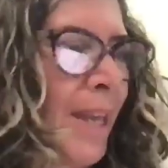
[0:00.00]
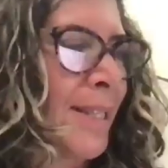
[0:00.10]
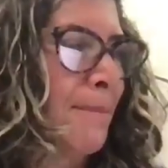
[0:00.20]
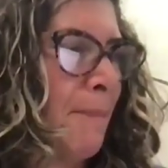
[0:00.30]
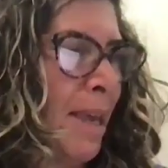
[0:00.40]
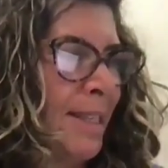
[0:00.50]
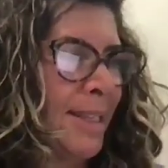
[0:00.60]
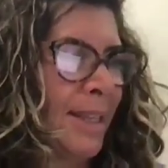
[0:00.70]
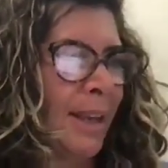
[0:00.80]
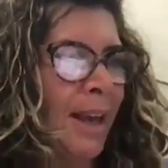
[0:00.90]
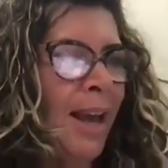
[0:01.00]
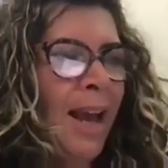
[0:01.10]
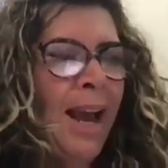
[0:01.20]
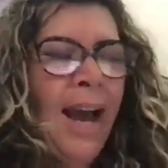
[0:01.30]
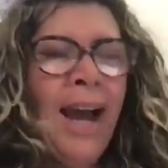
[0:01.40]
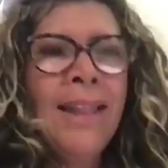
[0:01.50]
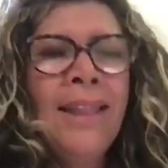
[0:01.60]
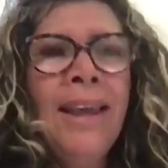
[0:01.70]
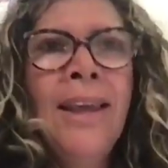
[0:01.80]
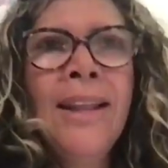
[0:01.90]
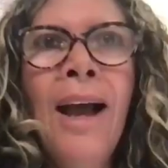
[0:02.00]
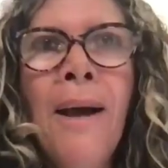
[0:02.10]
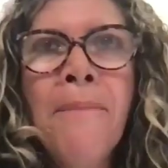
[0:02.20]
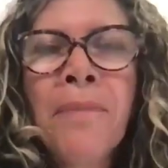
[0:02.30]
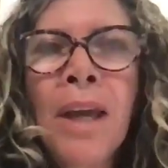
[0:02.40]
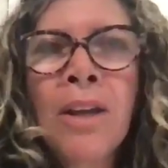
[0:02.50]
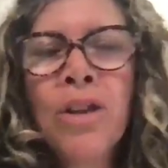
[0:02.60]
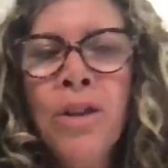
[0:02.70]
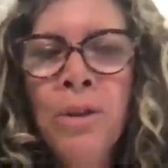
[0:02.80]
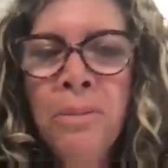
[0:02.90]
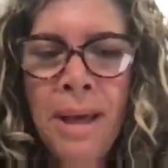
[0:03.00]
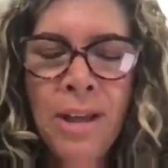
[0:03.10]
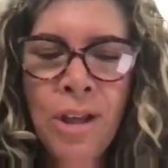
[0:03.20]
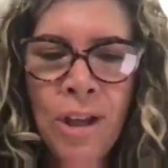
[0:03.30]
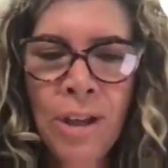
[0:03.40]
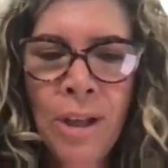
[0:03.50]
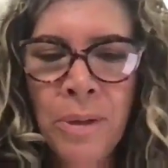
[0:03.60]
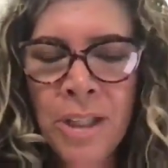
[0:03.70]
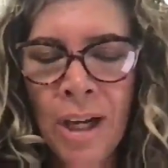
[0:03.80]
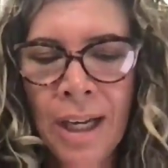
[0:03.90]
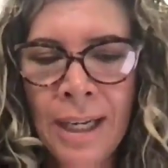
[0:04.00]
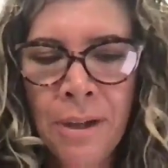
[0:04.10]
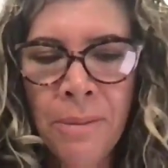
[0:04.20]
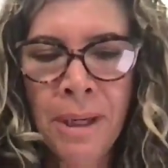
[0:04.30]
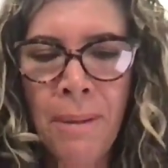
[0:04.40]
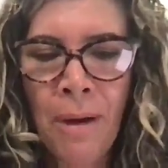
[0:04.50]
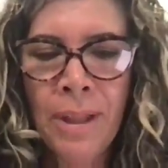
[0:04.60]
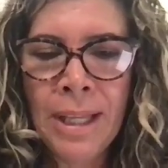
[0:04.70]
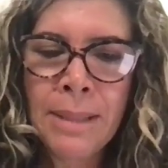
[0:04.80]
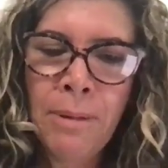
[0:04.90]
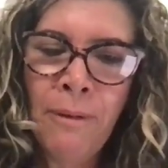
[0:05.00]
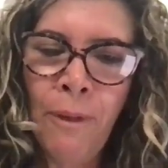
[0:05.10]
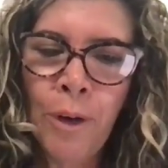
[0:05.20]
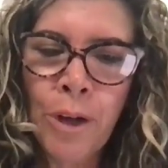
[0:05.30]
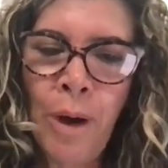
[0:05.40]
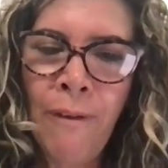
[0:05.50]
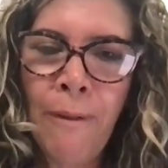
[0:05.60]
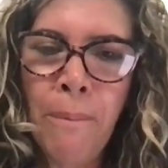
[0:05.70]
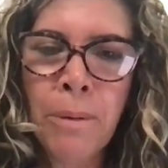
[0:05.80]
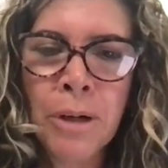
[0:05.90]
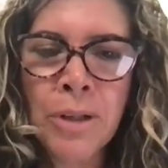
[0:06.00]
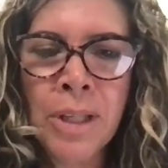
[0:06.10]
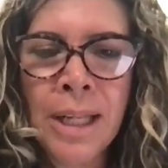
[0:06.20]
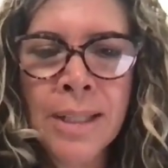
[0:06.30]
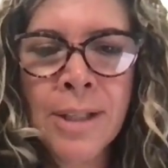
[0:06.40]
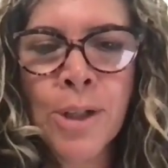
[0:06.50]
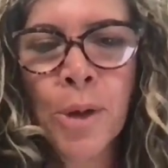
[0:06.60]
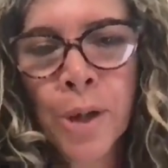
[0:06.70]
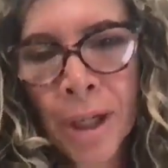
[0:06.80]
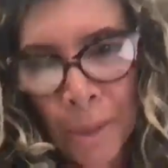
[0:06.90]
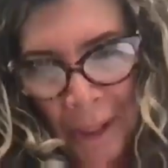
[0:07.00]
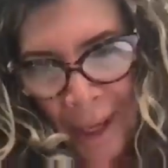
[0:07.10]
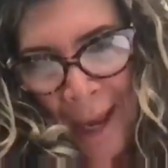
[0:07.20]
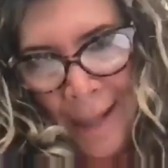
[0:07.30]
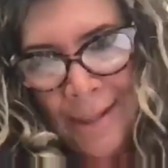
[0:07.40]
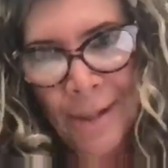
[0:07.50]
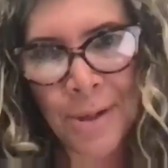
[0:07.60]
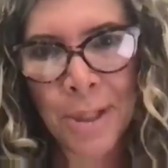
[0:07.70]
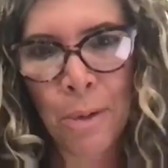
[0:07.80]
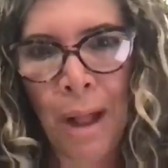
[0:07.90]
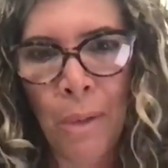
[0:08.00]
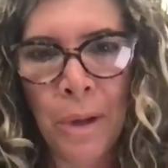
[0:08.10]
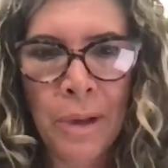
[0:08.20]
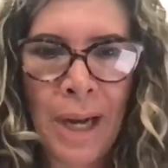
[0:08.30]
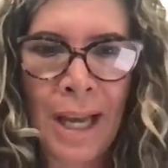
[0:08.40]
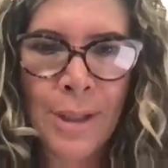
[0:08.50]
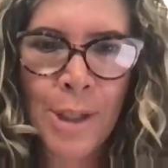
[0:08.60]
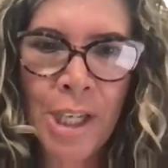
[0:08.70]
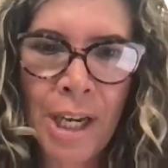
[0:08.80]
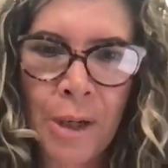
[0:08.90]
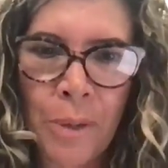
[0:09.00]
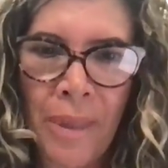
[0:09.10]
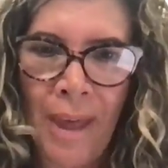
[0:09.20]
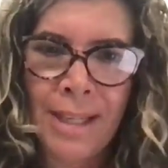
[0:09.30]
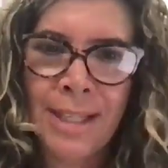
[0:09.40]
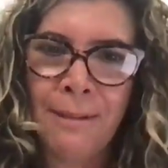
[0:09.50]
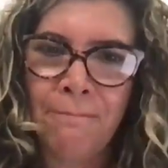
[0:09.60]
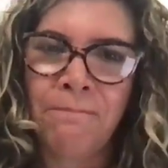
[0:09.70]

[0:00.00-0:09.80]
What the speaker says: that's amazing. And then you mentioned, or we talked a little bit about this before, you have a personal story with cancer as well. Would you like to share it with us?